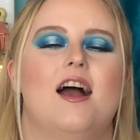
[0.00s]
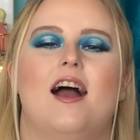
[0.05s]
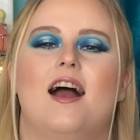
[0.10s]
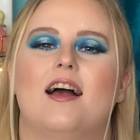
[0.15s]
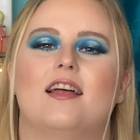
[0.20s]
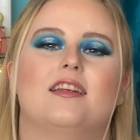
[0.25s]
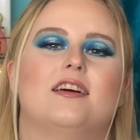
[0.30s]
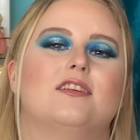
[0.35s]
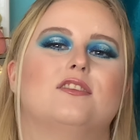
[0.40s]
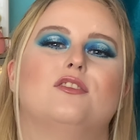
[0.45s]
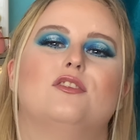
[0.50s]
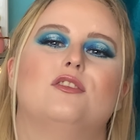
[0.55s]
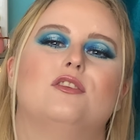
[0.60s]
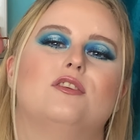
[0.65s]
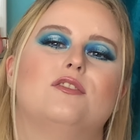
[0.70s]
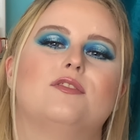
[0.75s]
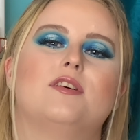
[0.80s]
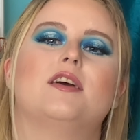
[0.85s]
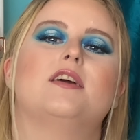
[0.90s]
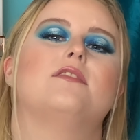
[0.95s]
and I'd
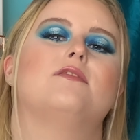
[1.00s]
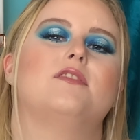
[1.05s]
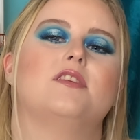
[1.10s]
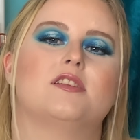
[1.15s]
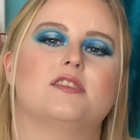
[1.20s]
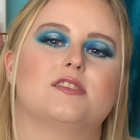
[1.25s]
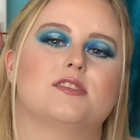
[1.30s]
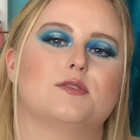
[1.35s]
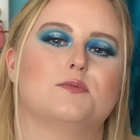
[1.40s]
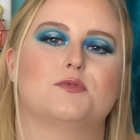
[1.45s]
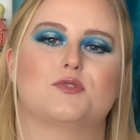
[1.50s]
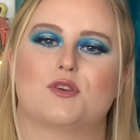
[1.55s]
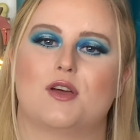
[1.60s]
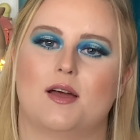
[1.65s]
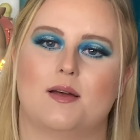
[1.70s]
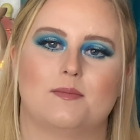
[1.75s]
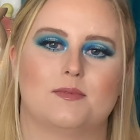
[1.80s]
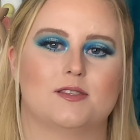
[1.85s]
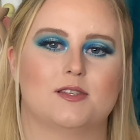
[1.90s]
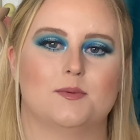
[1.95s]
love it if you'd
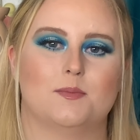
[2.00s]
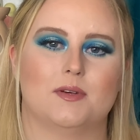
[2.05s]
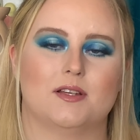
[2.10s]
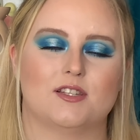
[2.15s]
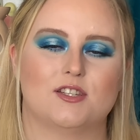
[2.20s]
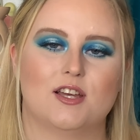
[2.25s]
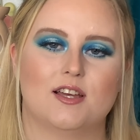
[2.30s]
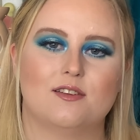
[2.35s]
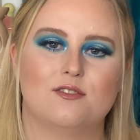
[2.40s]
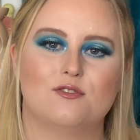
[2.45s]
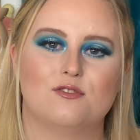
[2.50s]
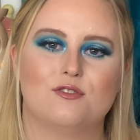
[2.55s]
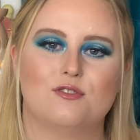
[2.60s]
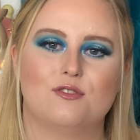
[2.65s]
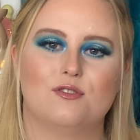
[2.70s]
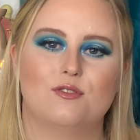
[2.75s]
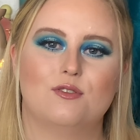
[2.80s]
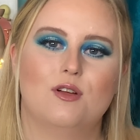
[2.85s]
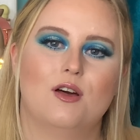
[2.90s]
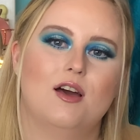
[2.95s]
subscribe to my
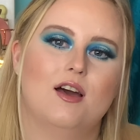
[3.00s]
channel,